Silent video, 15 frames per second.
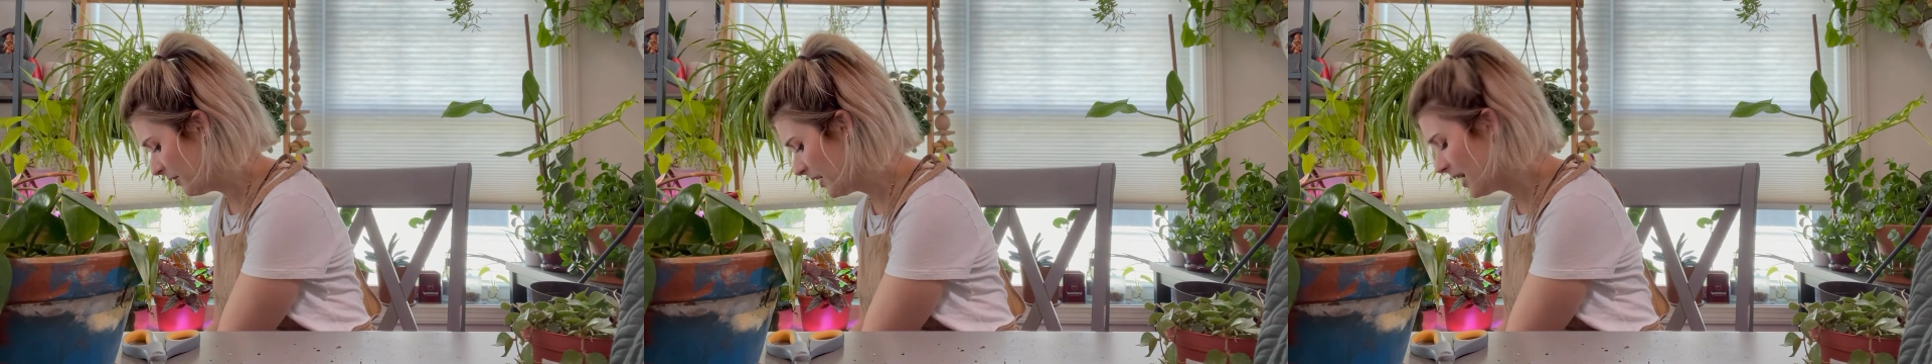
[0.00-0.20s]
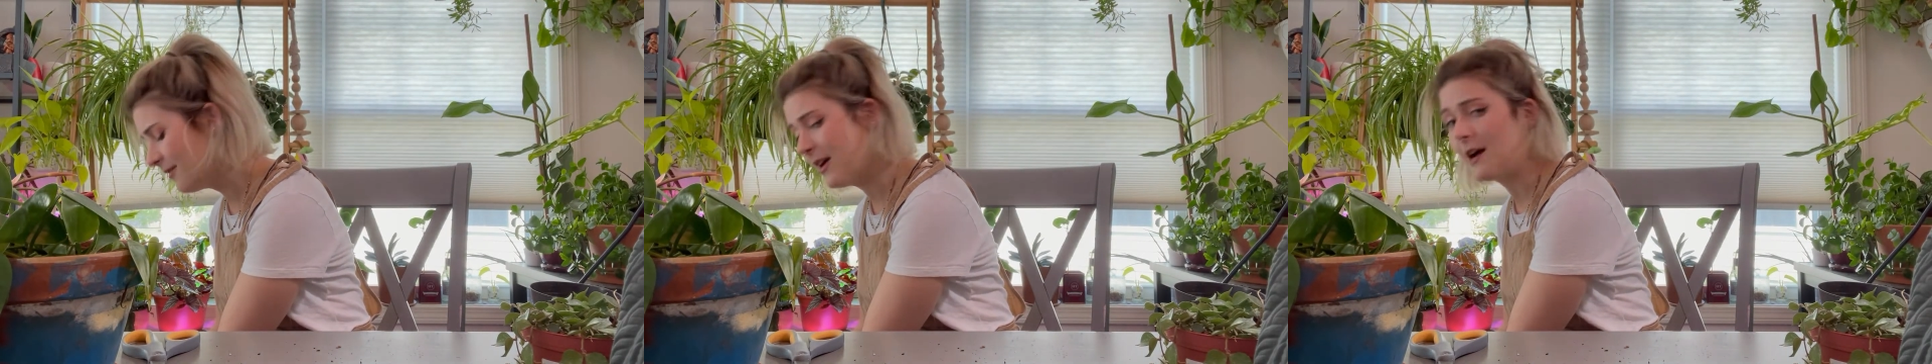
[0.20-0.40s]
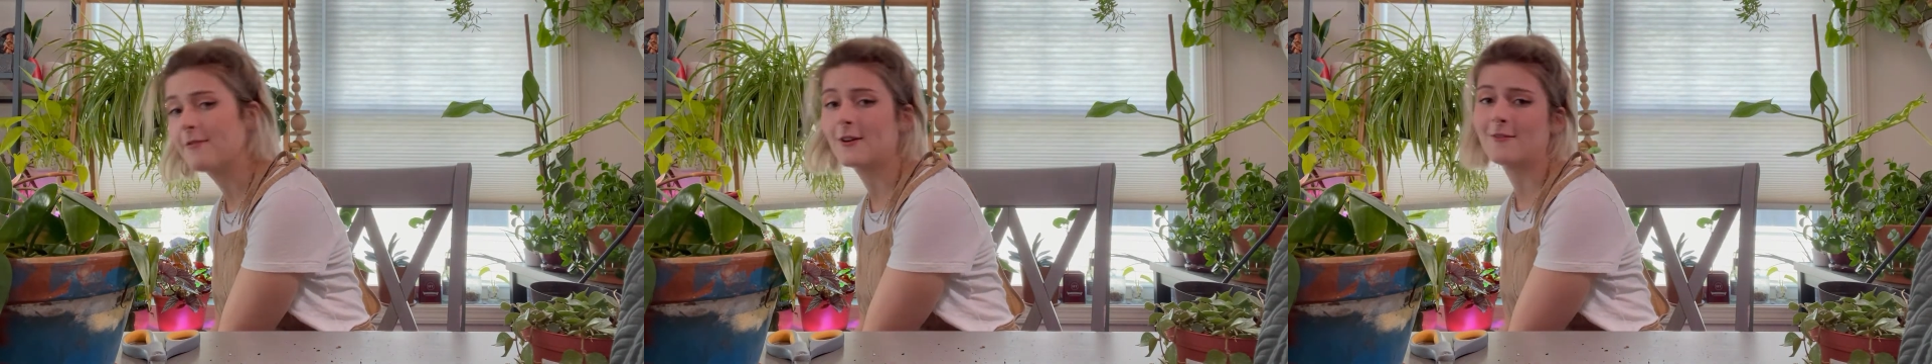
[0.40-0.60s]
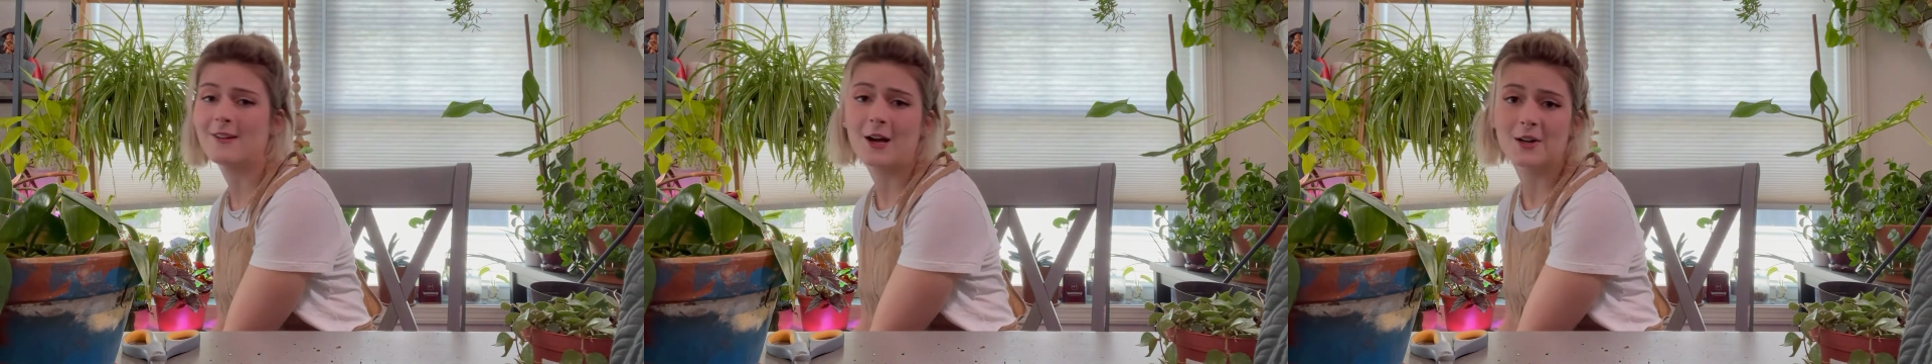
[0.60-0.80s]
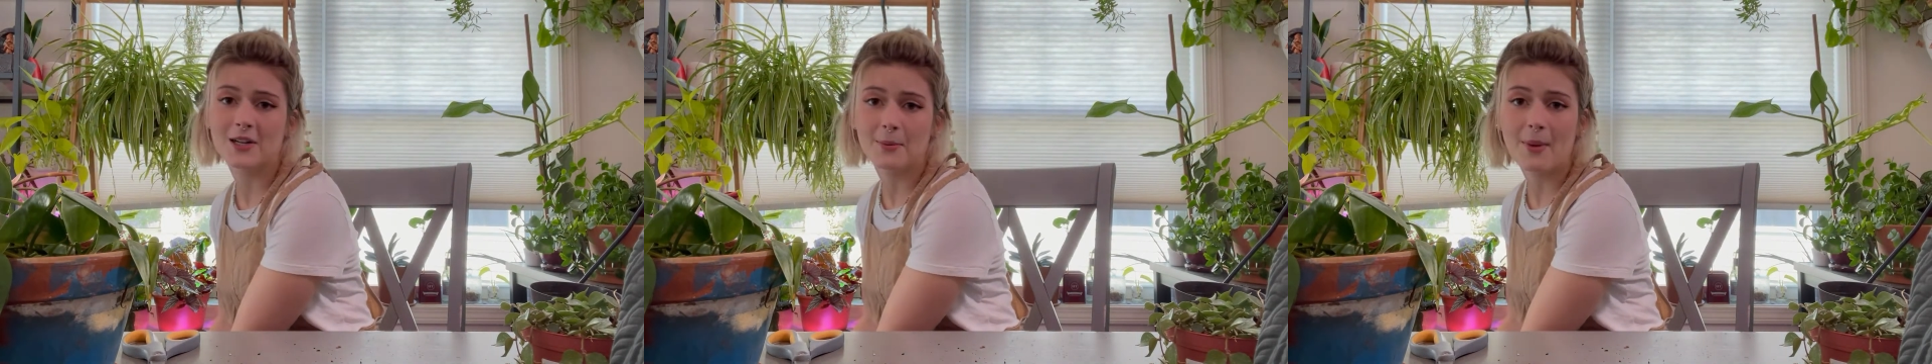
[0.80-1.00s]
think I've ever
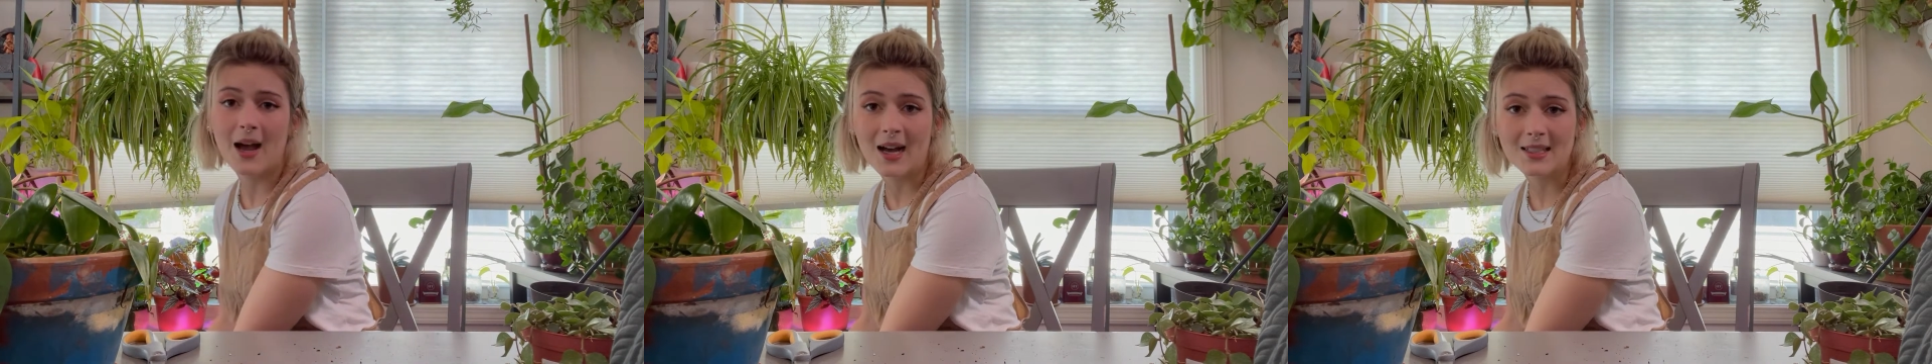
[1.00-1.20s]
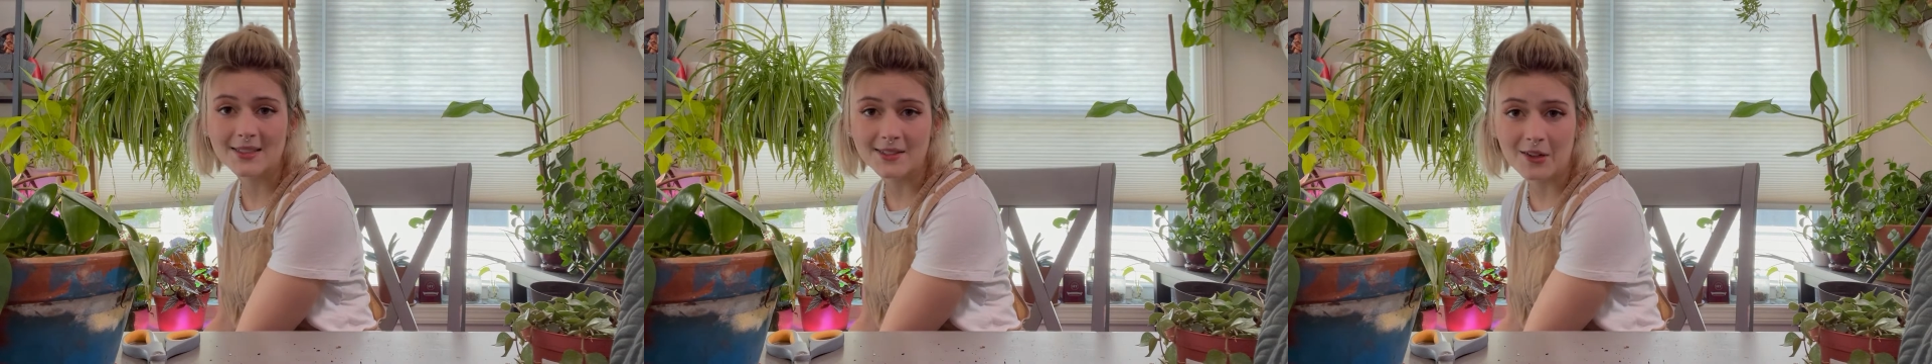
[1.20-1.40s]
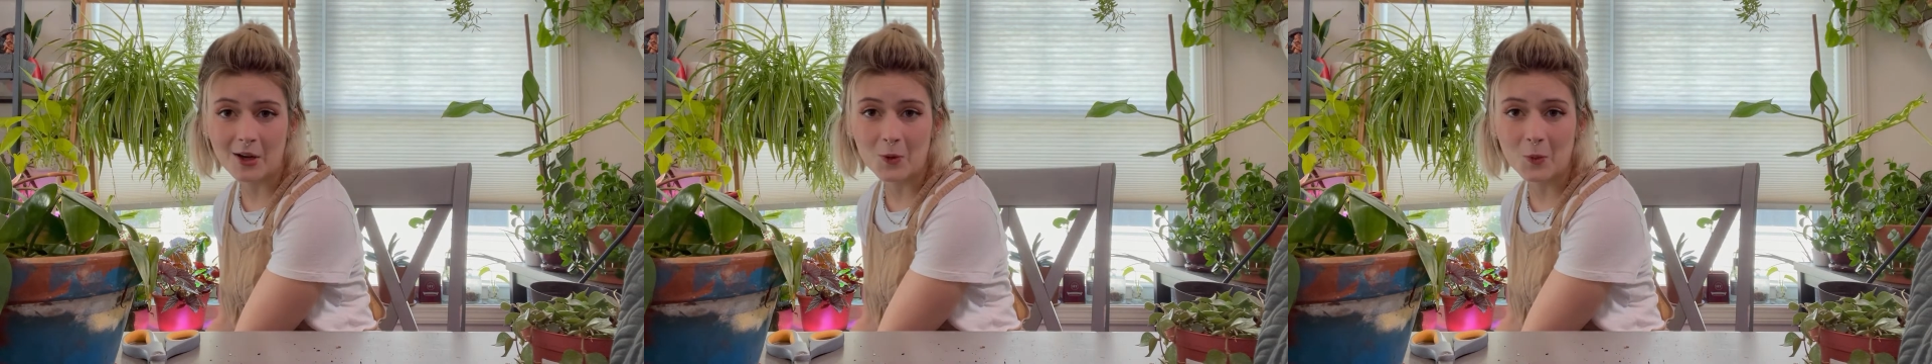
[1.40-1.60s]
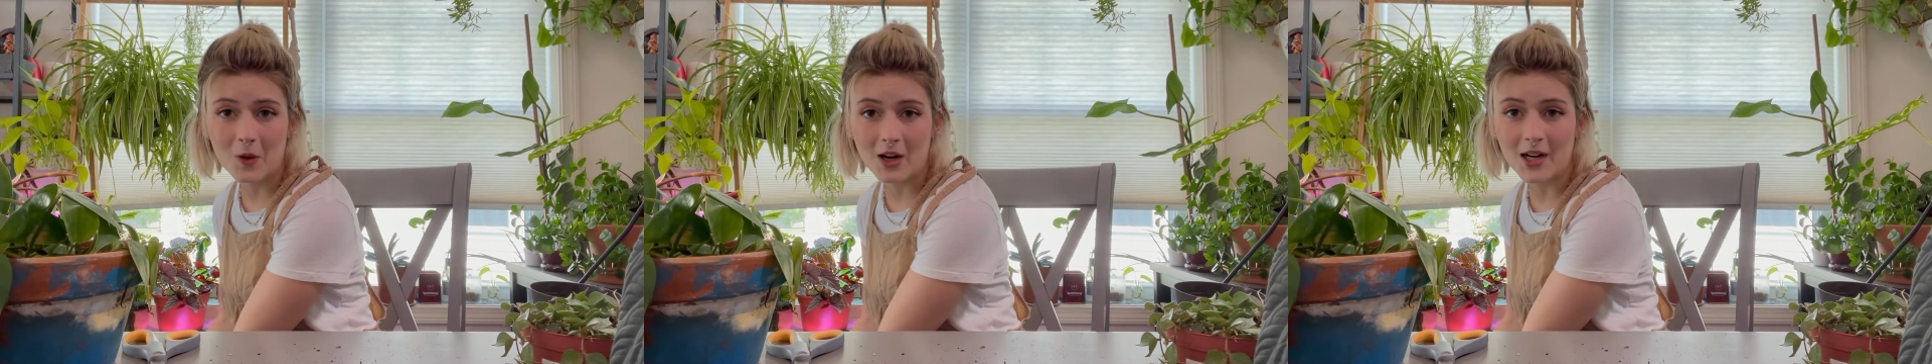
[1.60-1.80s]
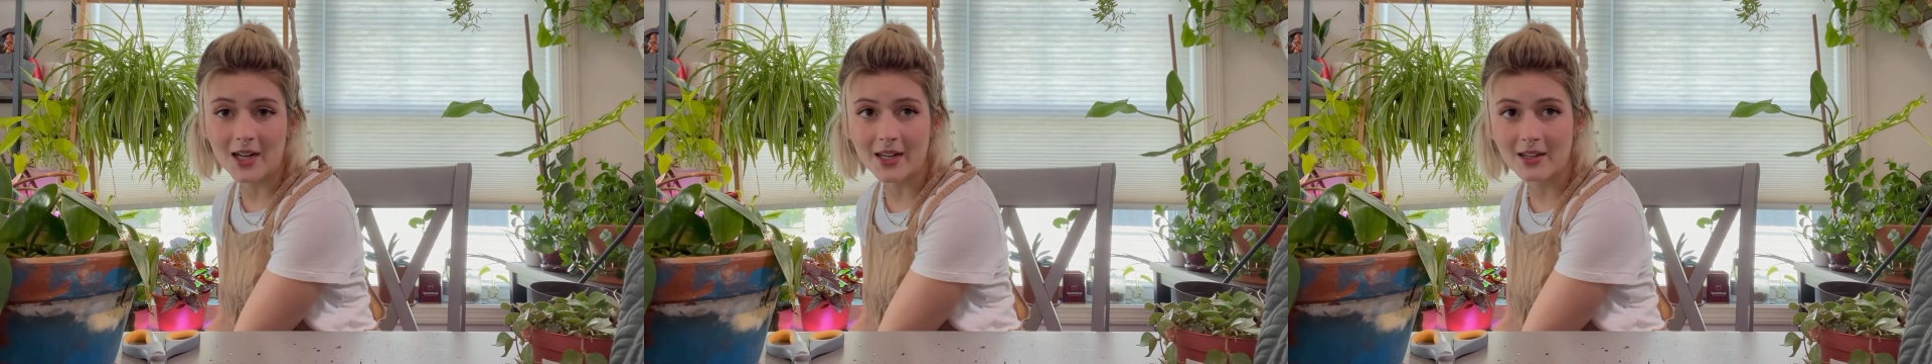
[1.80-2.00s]
found a pest on
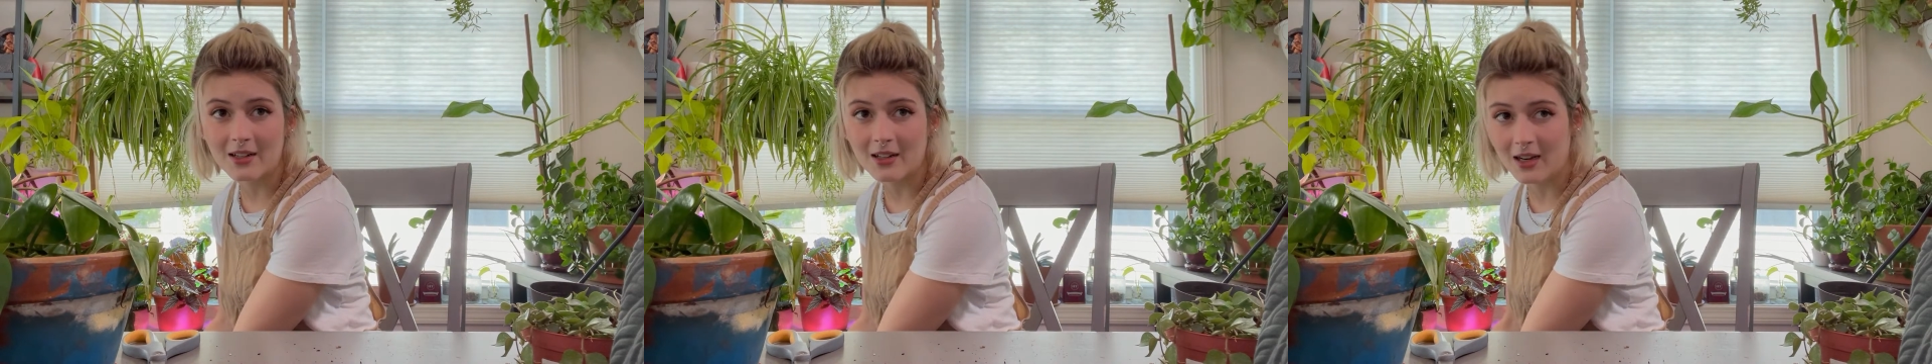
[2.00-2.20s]
one.